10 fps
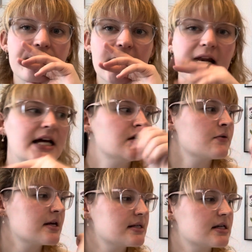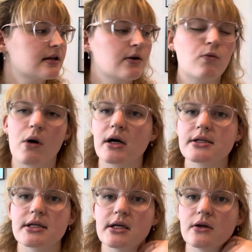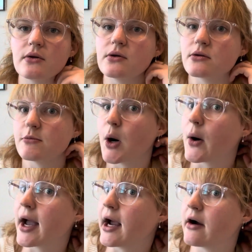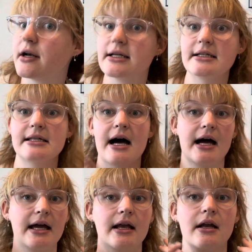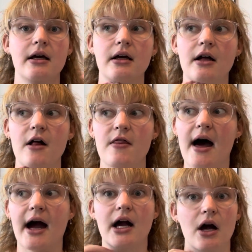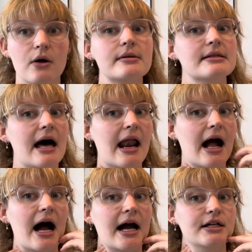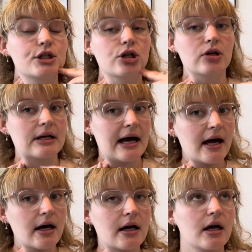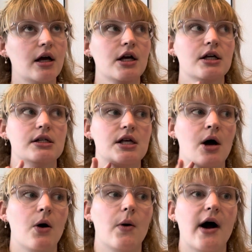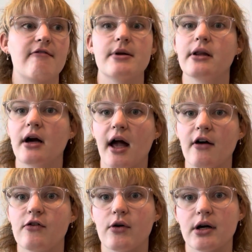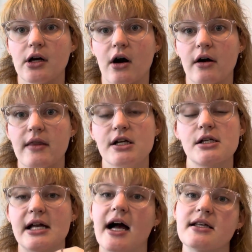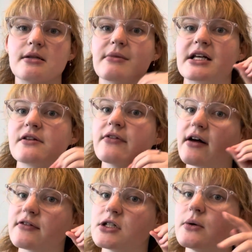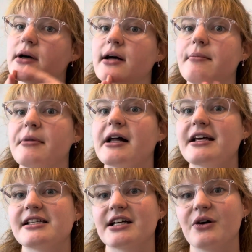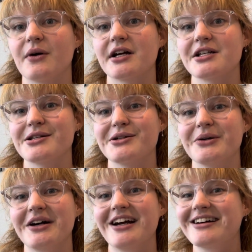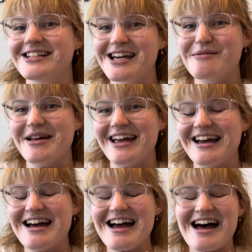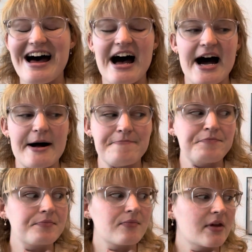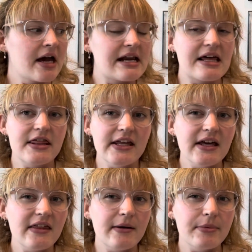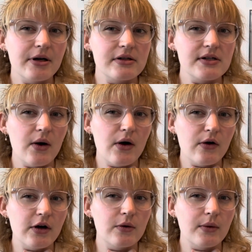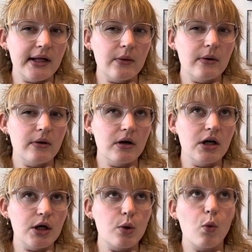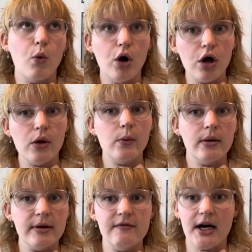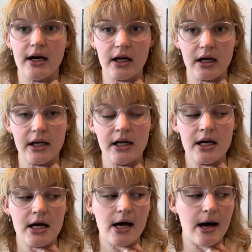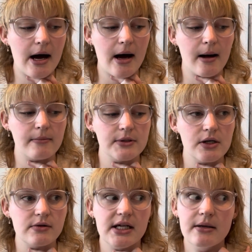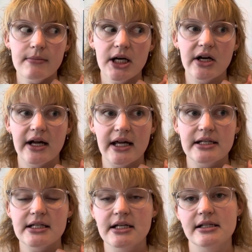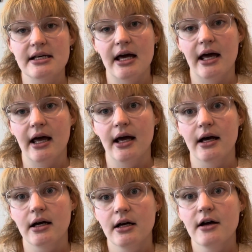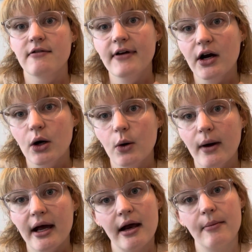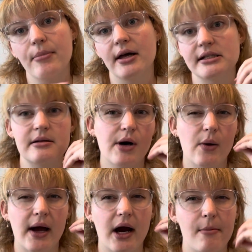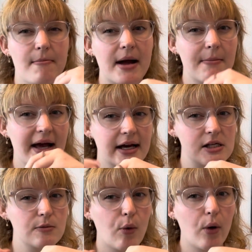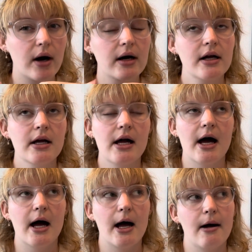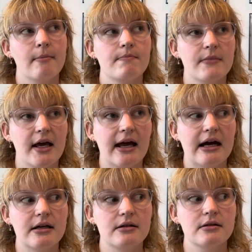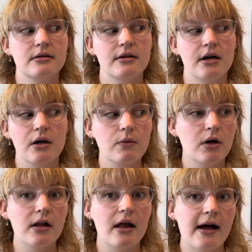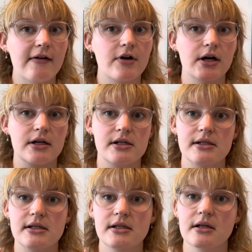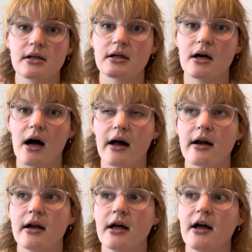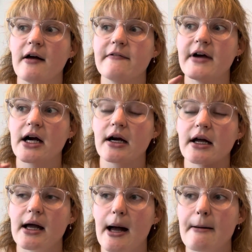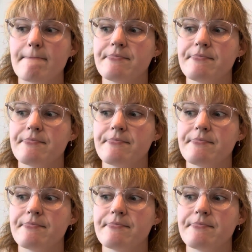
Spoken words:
and I don't necessarily want to use mohair in a design that goes that high to your neck. So I've been looking for a yarn that just has some nice fluff to it, but isn't going to irritate me. And I think that Purl Soho Good Wool will be very good. So Tynn Pure Ghent is a fingering weight, plus the mohair might make a sport. And the Good Wool I've heard is got very, I